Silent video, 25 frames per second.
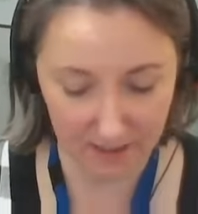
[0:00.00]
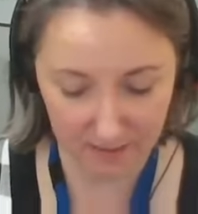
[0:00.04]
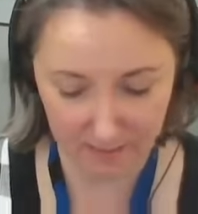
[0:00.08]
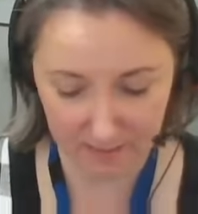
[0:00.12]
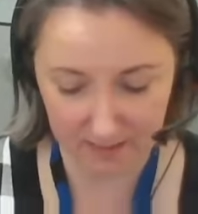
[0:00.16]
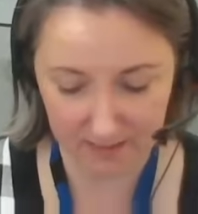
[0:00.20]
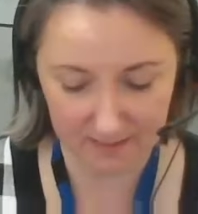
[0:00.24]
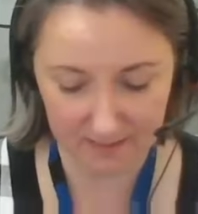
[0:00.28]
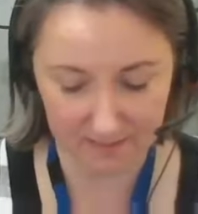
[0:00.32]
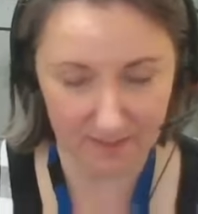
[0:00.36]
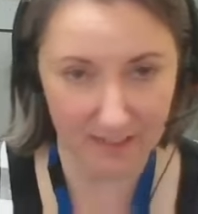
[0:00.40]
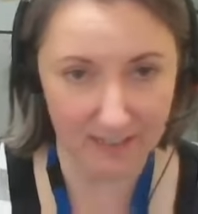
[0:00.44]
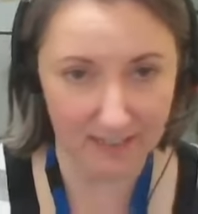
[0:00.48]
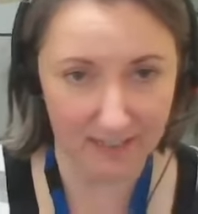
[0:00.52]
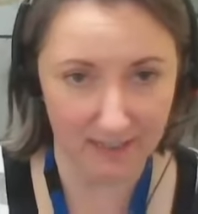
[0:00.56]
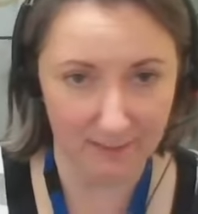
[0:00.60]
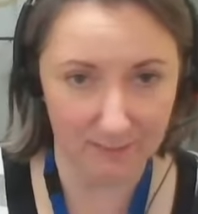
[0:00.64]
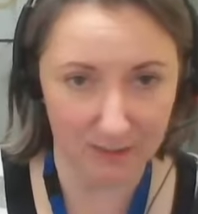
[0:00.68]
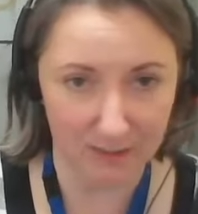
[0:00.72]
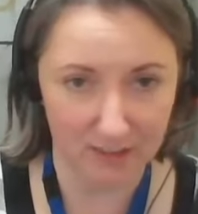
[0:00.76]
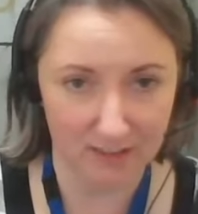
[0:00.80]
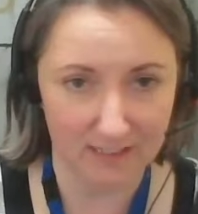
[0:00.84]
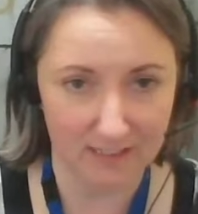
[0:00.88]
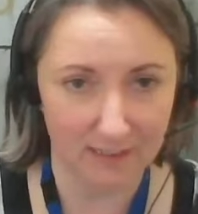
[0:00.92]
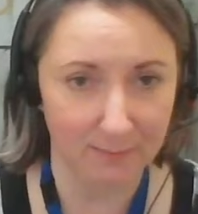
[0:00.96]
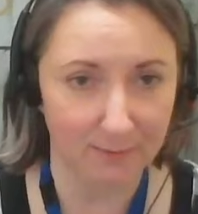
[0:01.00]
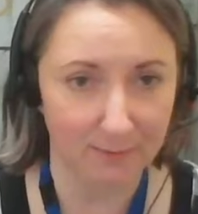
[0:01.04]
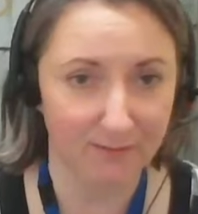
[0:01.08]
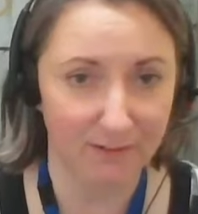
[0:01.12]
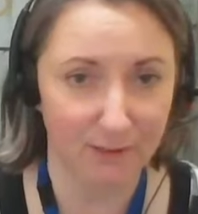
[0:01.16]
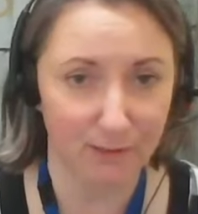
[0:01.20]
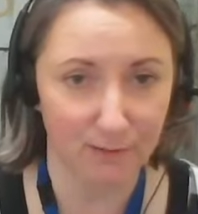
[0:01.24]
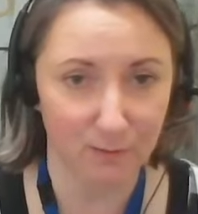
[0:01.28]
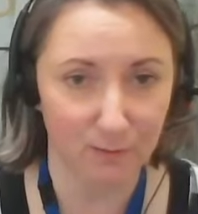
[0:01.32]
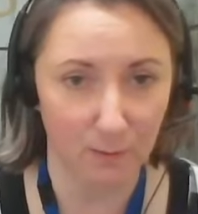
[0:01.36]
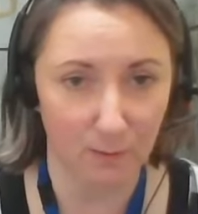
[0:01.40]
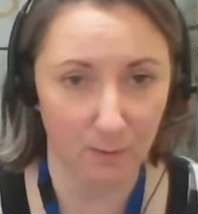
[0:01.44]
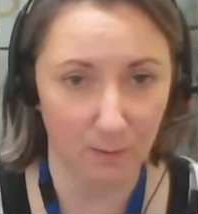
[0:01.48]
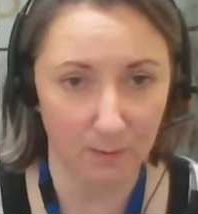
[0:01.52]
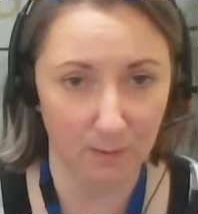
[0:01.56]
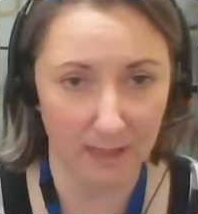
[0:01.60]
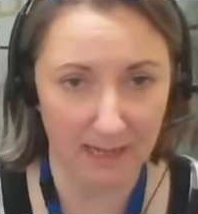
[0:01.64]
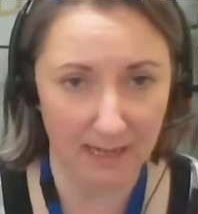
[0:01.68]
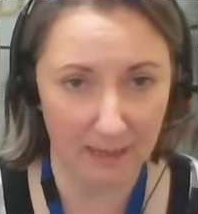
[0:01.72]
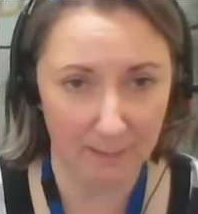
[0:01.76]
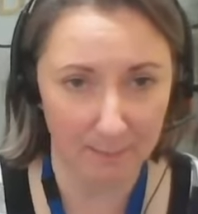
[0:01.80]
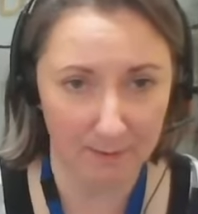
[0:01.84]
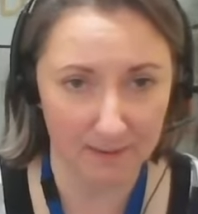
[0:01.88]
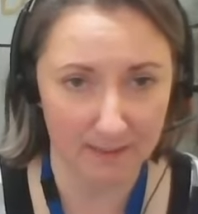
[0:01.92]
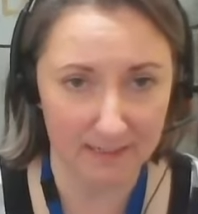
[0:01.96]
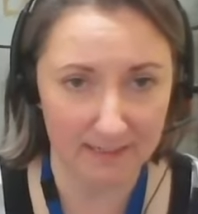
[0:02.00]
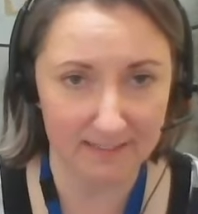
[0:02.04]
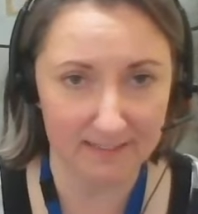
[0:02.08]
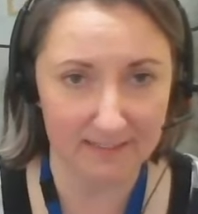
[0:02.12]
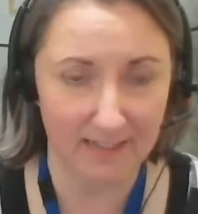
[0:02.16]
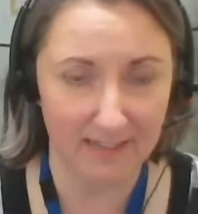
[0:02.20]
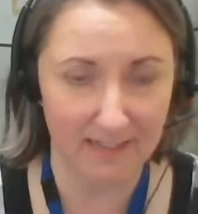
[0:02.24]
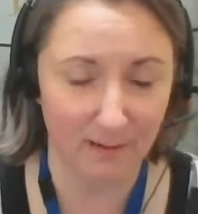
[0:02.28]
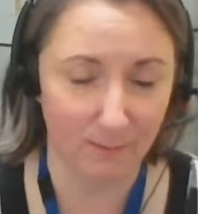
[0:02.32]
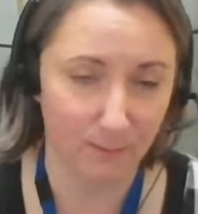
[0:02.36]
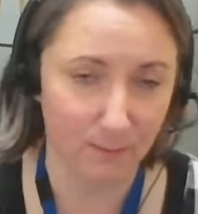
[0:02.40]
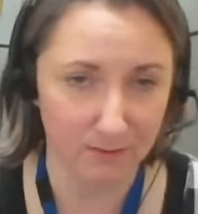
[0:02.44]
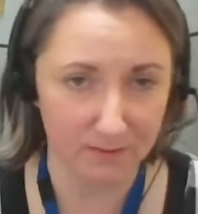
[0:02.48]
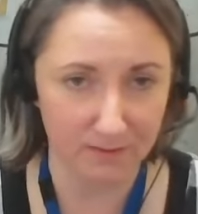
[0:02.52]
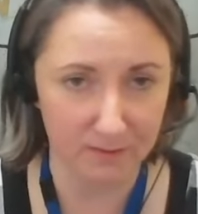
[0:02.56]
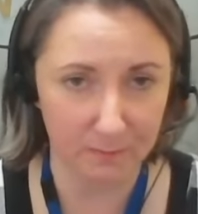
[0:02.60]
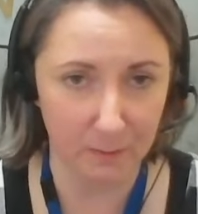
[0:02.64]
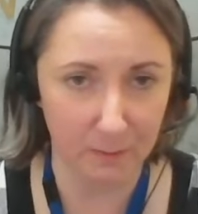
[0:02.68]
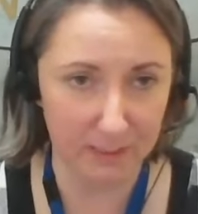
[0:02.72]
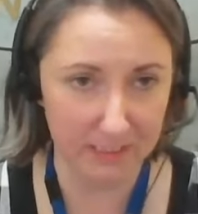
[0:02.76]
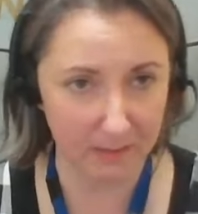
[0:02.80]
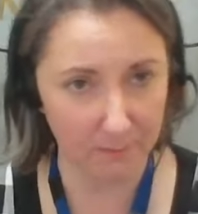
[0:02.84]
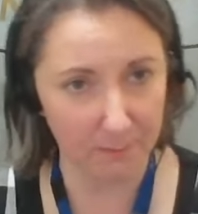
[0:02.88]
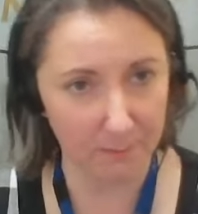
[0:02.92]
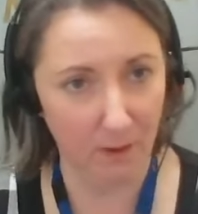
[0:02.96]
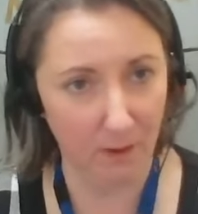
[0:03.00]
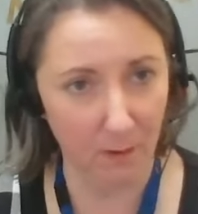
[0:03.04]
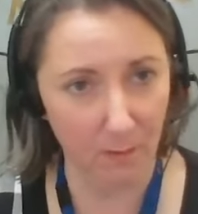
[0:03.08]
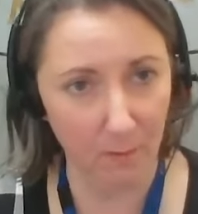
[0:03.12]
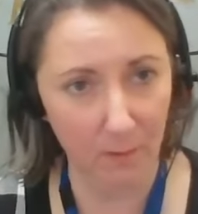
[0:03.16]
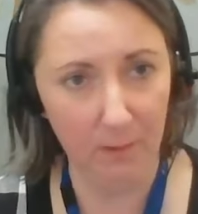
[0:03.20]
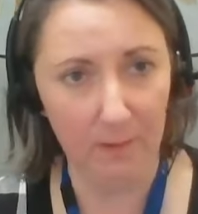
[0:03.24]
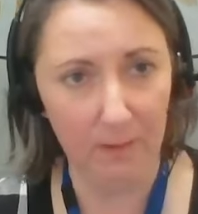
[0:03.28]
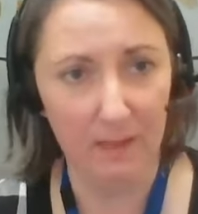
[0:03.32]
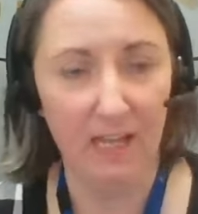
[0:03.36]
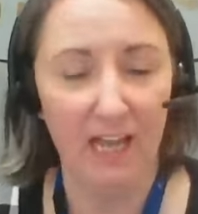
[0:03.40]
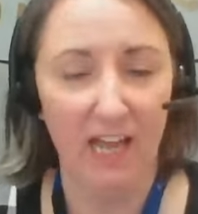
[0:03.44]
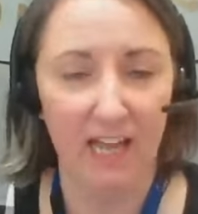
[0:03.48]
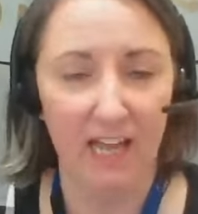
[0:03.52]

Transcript: No, that's fine. I'm just typing reviews. What will happen is I will spring the poll.